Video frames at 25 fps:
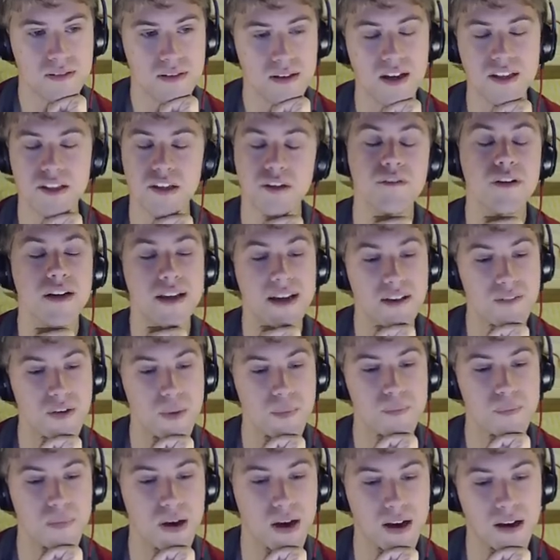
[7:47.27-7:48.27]
I don't really have
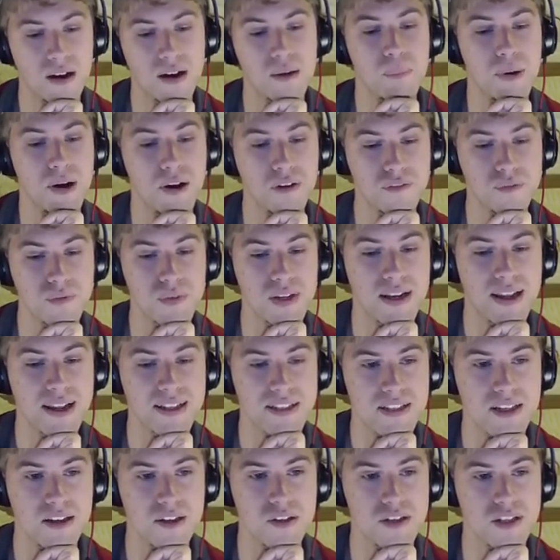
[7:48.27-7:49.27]
a... apart from the
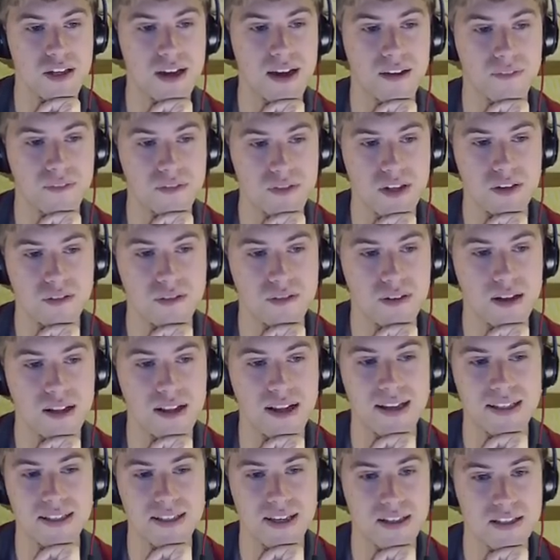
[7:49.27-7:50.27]
Latias,
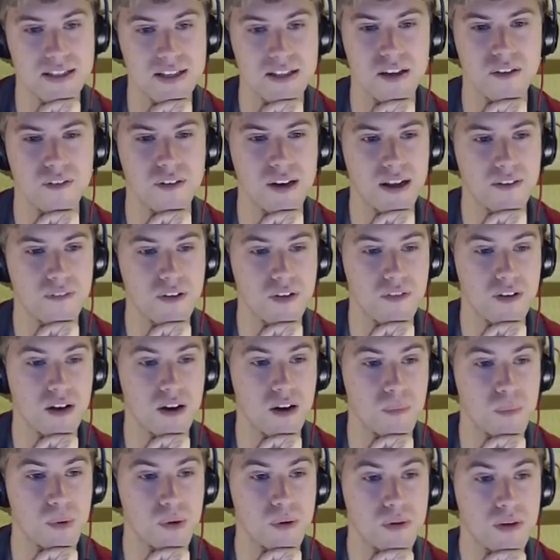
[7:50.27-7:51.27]
I don't really have a
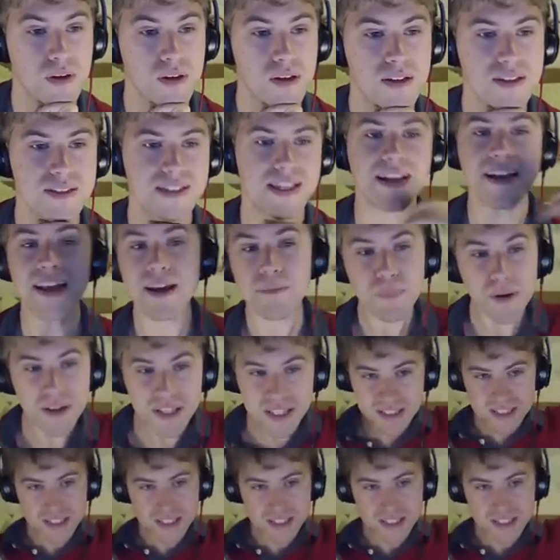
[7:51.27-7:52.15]
reliable... Zen Headbutt, he